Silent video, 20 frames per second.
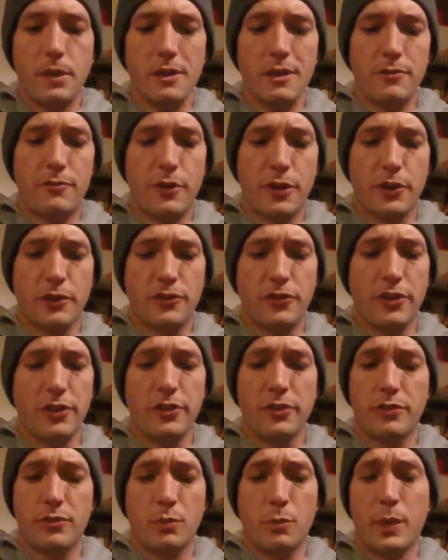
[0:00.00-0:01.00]

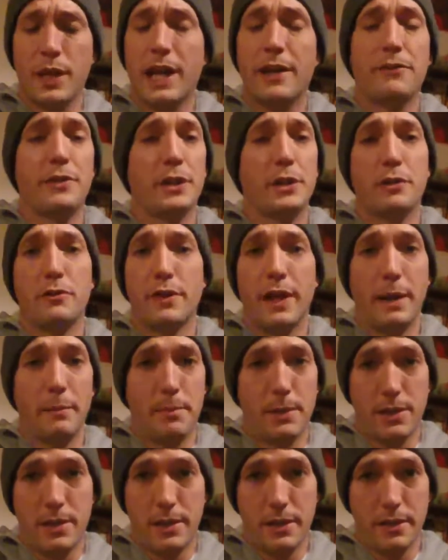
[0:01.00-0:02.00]
versus whatever you're
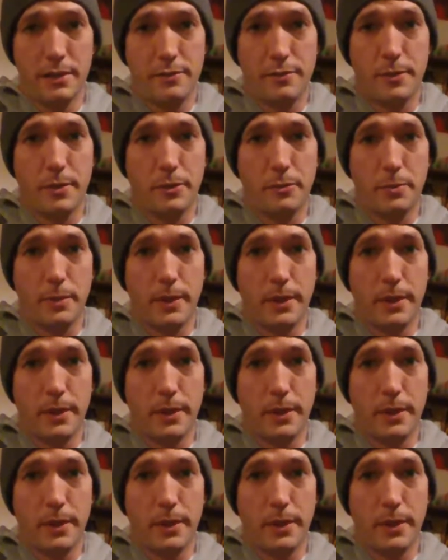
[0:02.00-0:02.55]
vaping on in the first